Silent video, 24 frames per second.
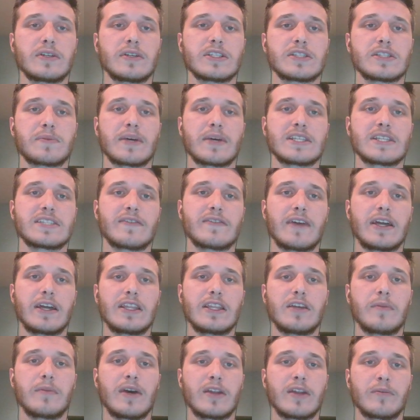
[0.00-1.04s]
can specify
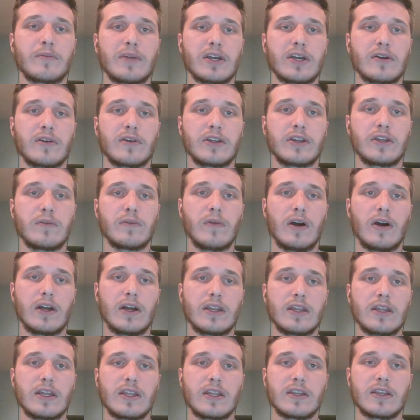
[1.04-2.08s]
the amount of Bitcoin you
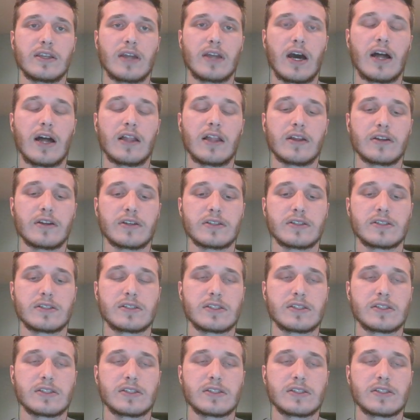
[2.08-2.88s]
want in dollars.